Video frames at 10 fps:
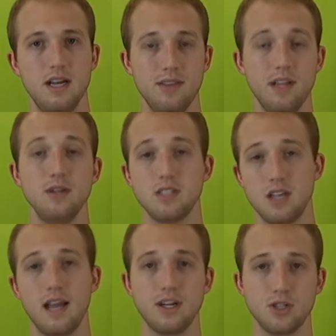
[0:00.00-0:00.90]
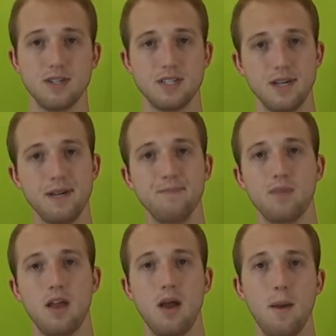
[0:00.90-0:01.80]
that uses electricity.
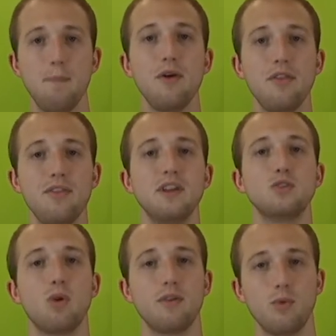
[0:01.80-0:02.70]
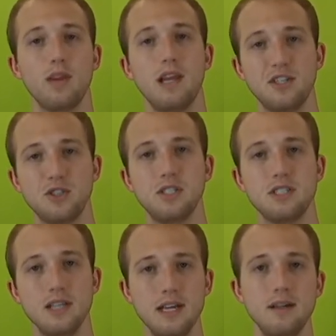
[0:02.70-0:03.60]
Both of these work with
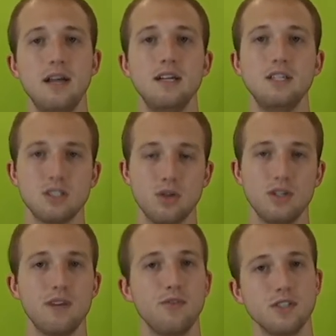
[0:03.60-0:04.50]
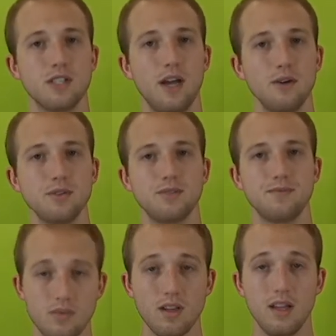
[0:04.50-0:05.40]
electricity, just on different scales.
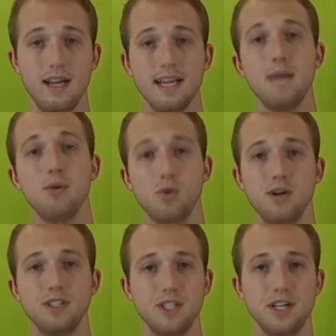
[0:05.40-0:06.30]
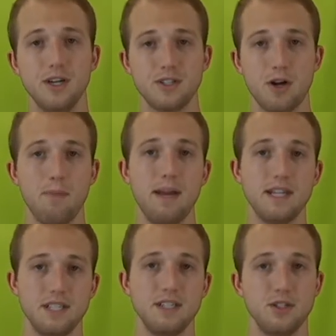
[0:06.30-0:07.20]
Chemical engineers are
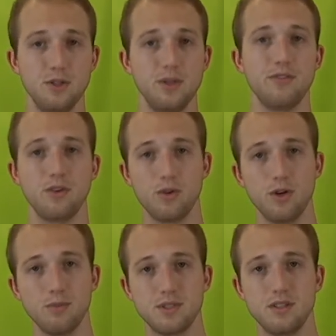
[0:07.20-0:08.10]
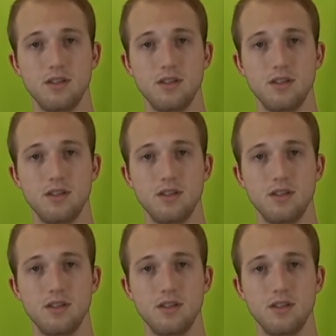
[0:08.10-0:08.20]
based into two different groups,